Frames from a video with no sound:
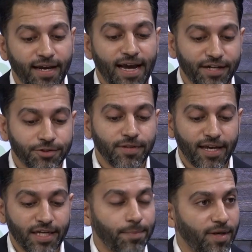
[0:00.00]
actually
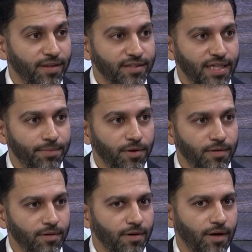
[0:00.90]
end up on the
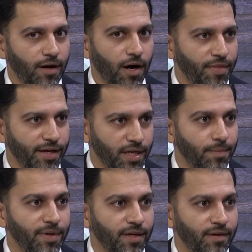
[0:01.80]
table, are they going to
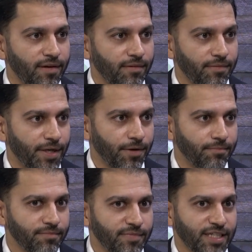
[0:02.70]
be,
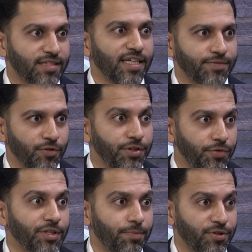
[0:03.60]
successful in
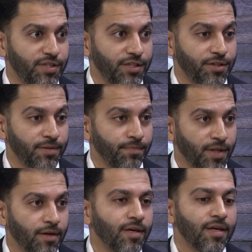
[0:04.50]
doing the procedure?
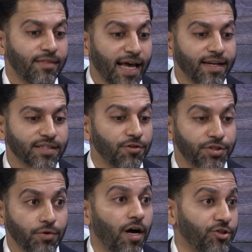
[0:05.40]
That is close
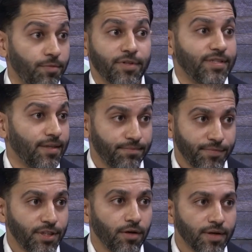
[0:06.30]
to 100%.
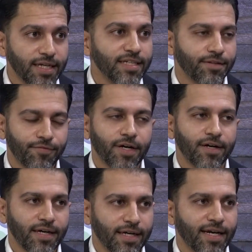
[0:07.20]
So it is a
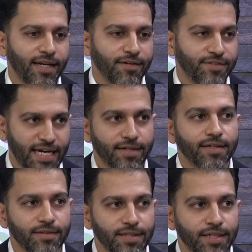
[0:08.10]
very kind of
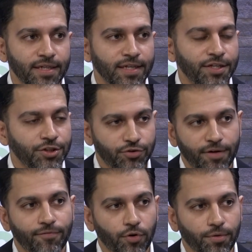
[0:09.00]
technically
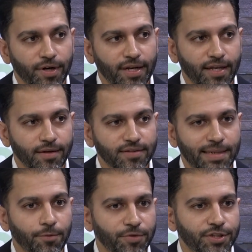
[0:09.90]
straightforward and
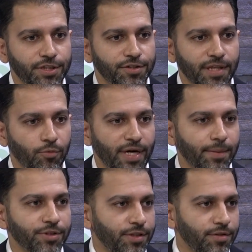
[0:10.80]
type of procedure that we're
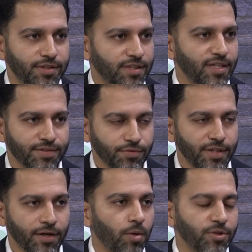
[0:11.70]
able to do successfully
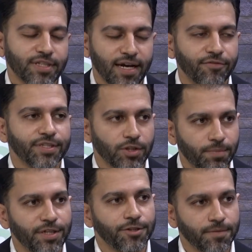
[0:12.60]
in almost every single
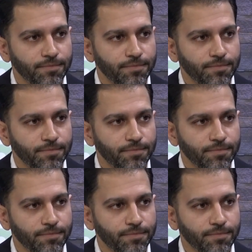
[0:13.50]
patient.